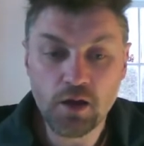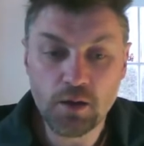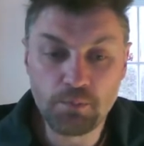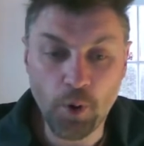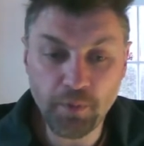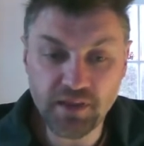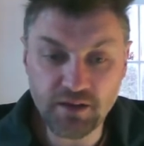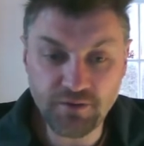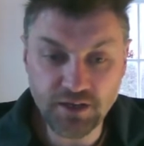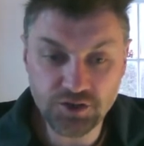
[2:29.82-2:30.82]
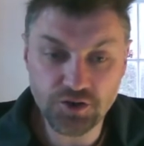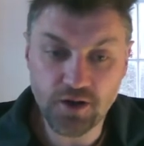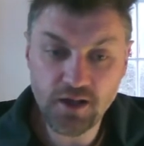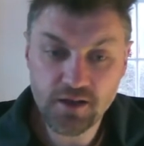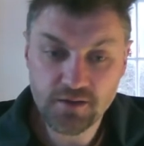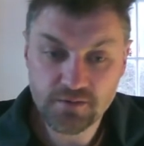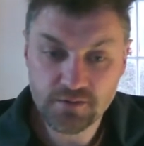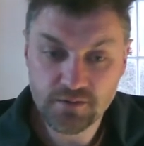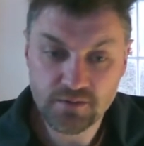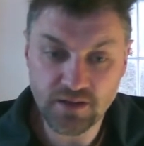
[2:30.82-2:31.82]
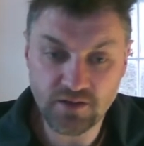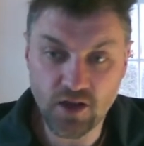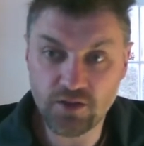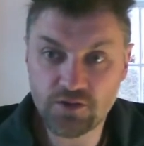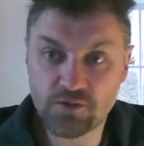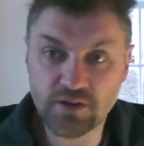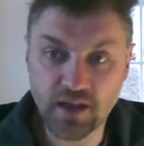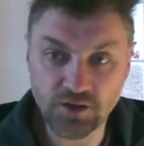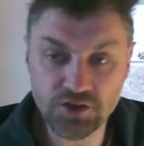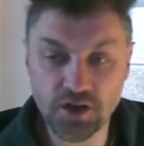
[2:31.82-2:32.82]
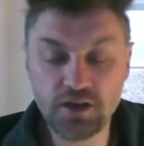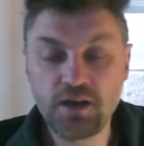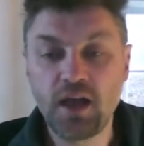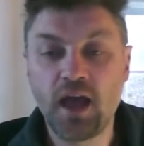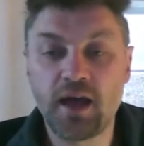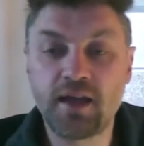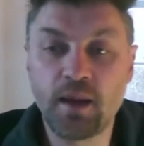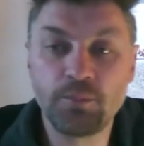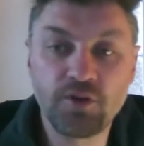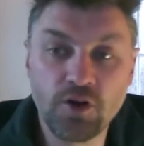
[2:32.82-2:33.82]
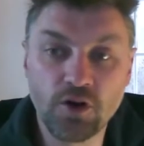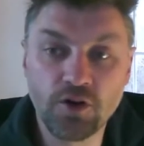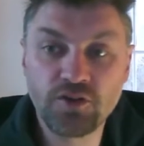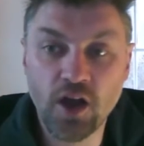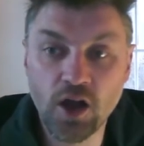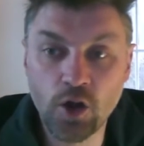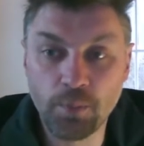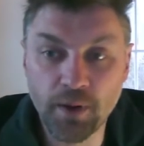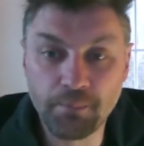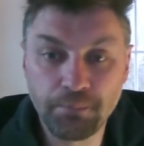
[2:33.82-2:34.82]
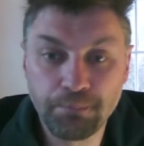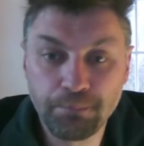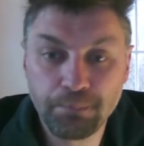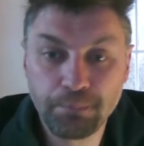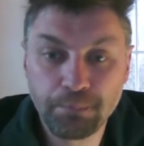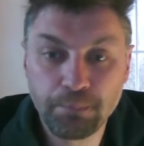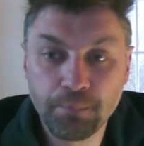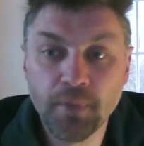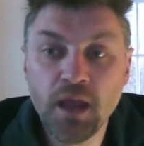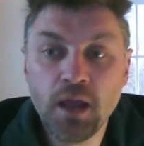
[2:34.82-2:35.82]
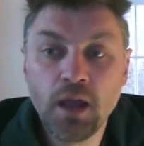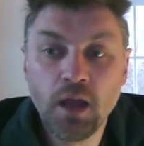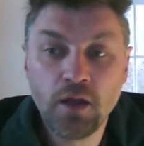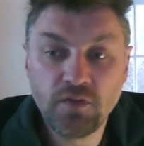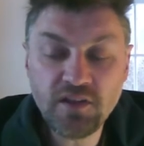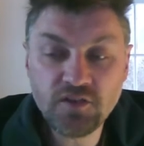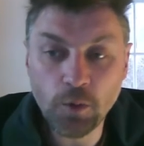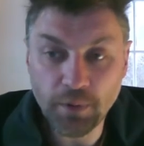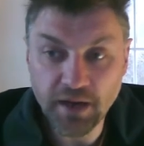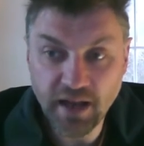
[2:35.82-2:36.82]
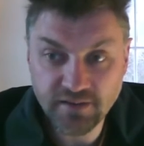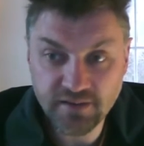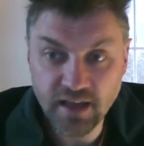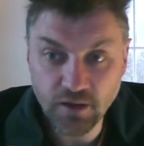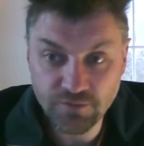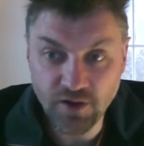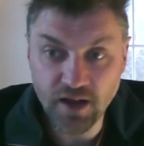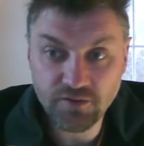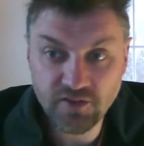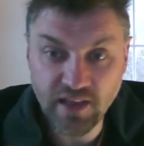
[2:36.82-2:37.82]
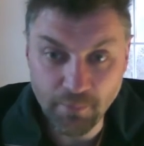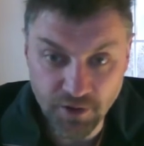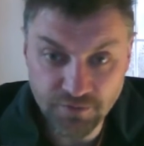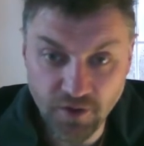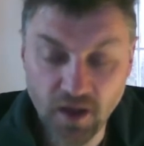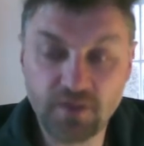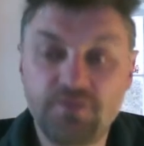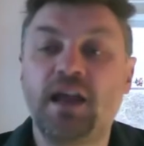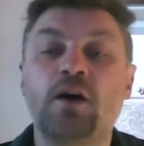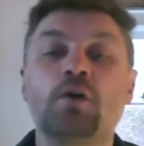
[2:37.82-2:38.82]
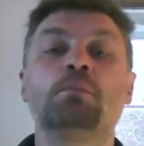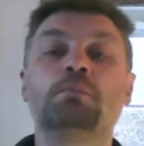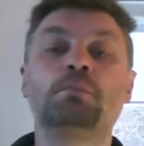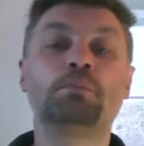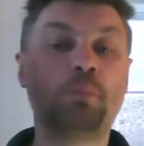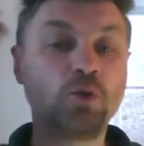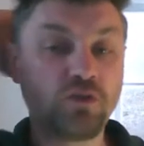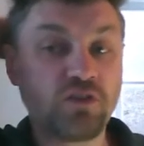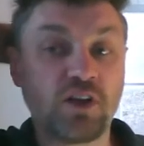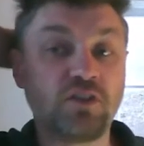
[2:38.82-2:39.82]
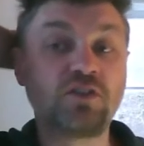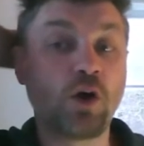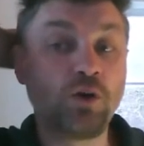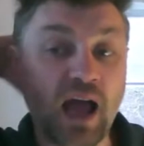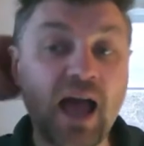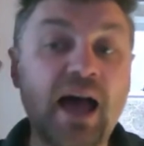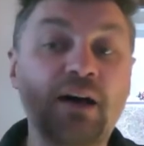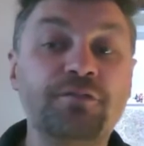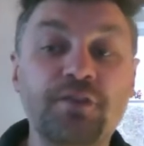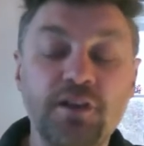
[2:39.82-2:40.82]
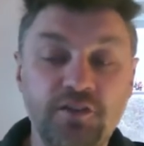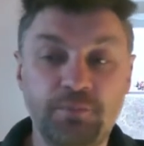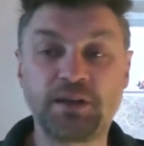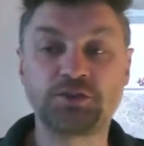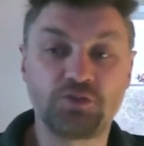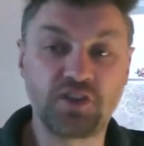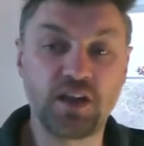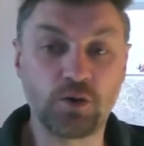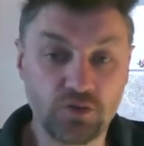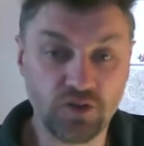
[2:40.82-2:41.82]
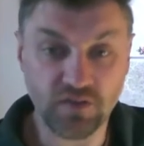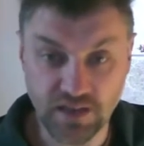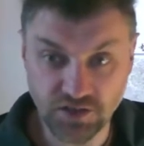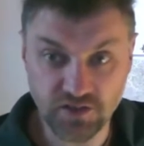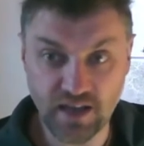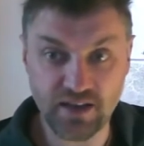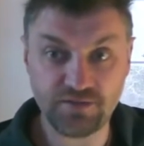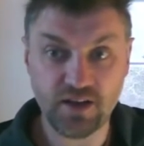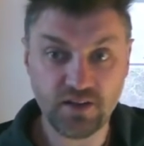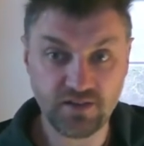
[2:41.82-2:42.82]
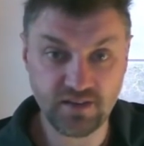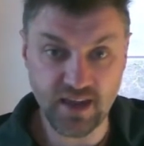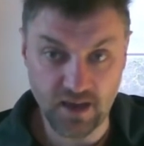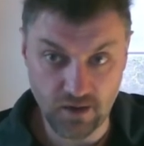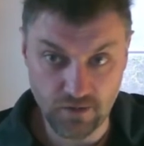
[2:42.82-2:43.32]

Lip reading: Bobby the adventurer is going through a dungeon and comes across a goblin. This goblin has skill 5, stamina 5. Now, monsters don't have special skills, they just have skill.